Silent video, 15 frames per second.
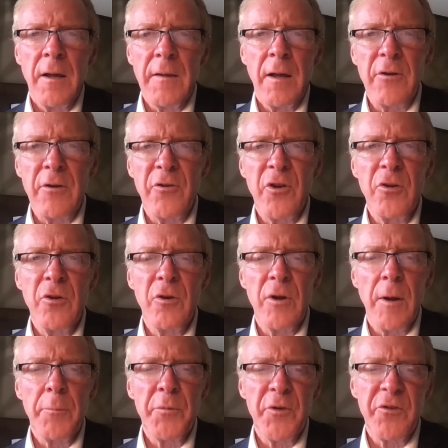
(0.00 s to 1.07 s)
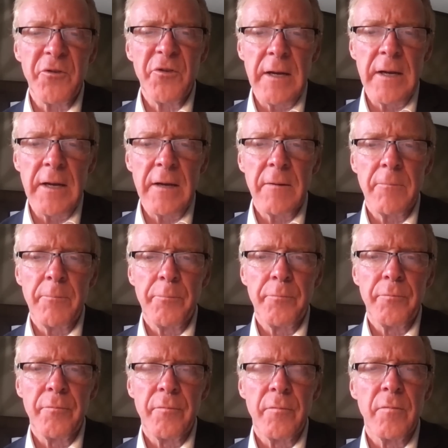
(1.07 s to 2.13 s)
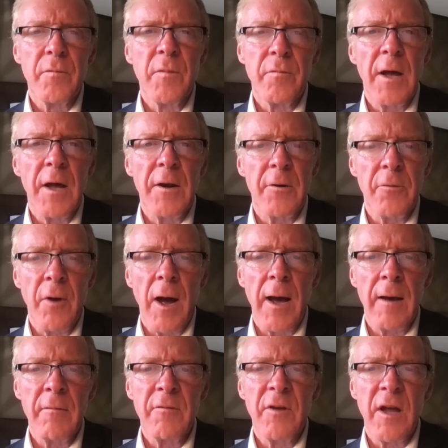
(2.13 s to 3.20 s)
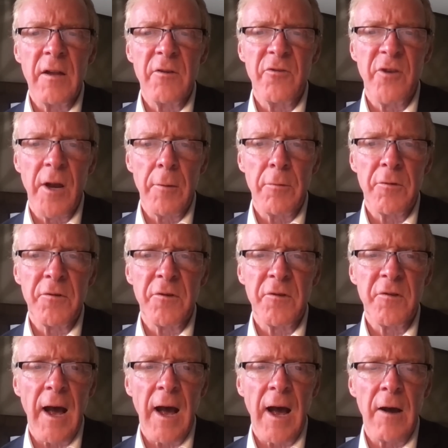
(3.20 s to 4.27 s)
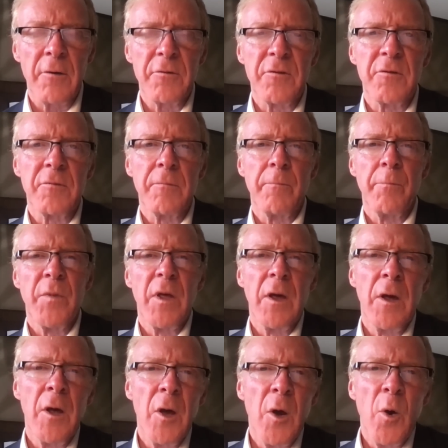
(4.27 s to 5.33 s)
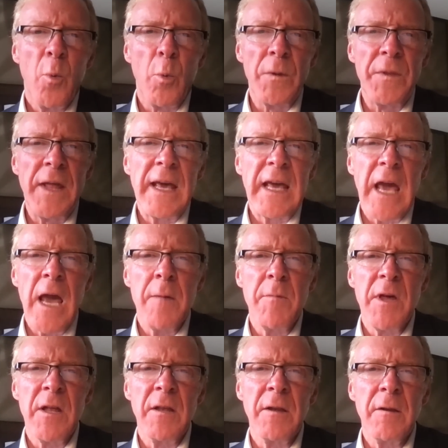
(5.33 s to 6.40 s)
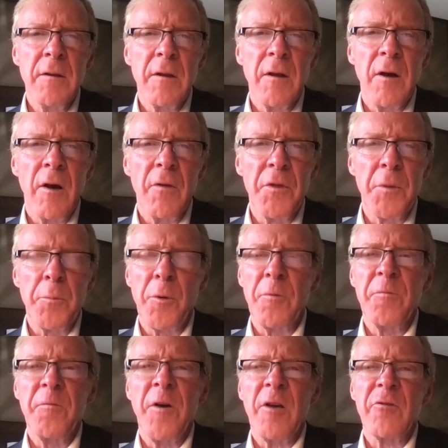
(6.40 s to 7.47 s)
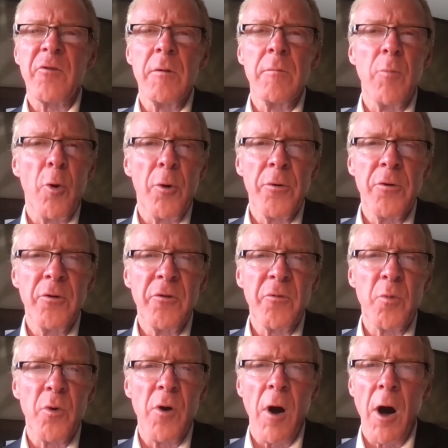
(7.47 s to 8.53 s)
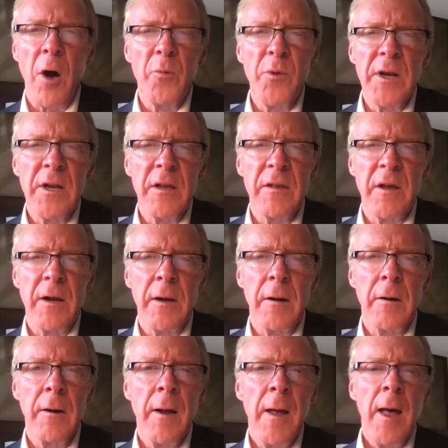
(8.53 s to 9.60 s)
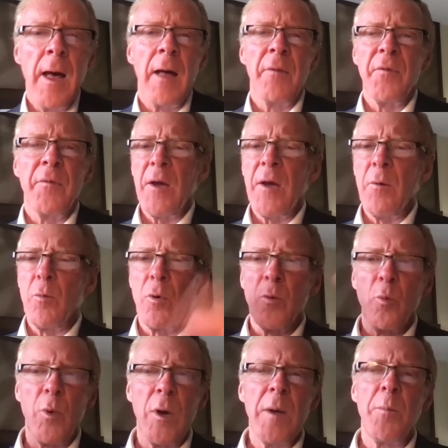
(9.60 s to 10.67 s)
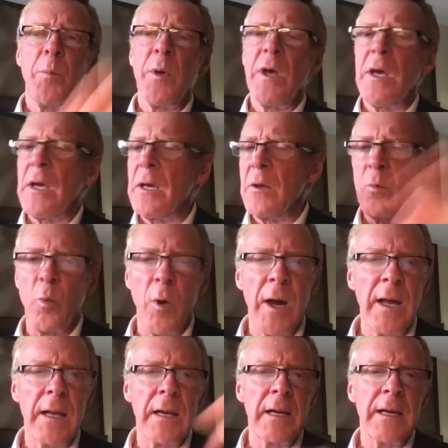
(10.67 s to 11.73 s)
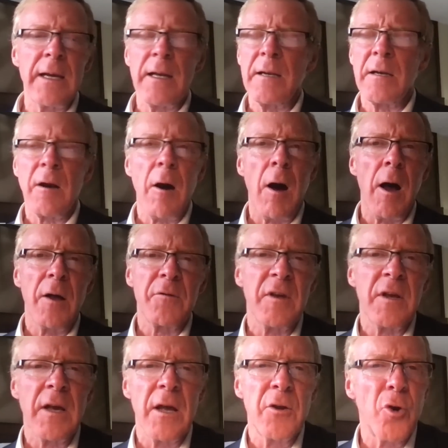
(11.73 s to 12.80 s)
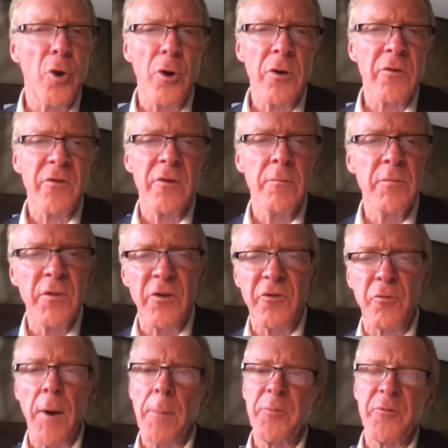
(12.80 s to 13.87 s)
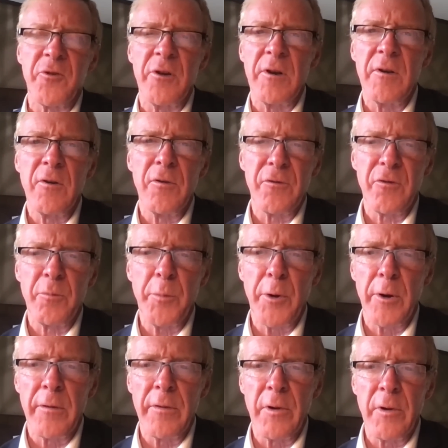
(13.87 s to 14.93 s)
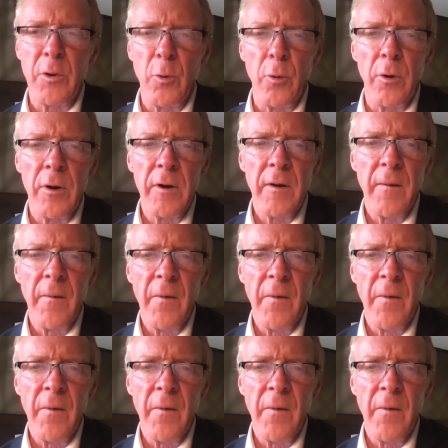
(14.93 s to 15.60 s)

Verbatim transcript: They continued up the street and arrived at Jairus' house. When they came in, the professional mourners were already there, and they were weeping and wailing and causing an irksome disruption to the Spirit of the Lord.